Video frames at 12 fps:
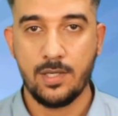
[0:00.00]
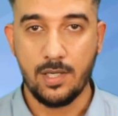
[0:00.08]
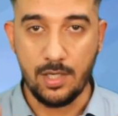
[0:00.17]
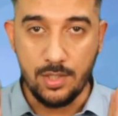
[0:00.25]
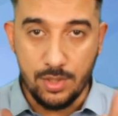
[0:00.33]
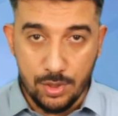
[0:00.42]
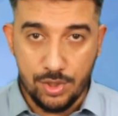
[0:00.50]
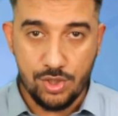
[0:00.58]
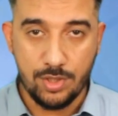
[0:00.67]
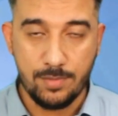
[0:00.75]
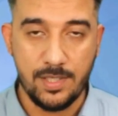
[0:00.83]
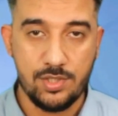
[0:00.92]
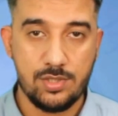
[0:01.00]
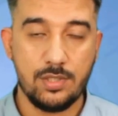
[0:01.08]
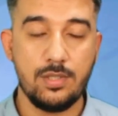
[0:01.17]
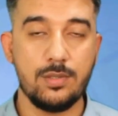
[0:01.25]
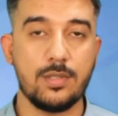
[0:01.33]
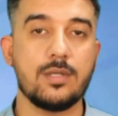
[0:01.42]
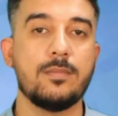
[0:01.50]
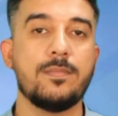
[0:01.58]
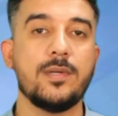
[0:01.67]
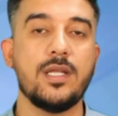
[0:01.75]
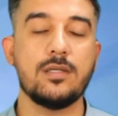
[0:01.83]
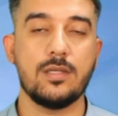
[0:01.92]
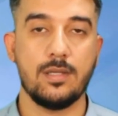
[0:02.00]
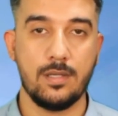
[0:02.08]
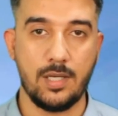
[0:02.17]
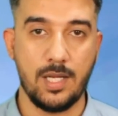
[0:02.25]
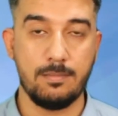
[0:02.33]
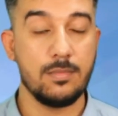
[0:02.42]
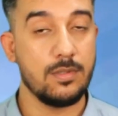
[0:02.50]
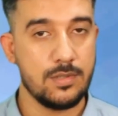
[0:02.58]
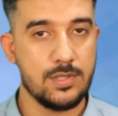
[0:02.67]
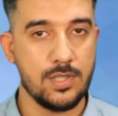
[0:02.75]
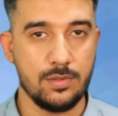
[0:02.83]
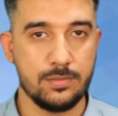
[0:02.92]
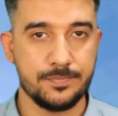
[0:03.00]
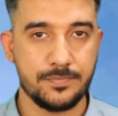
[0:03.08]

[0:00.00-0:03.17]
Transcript: And you should mention your complete name too.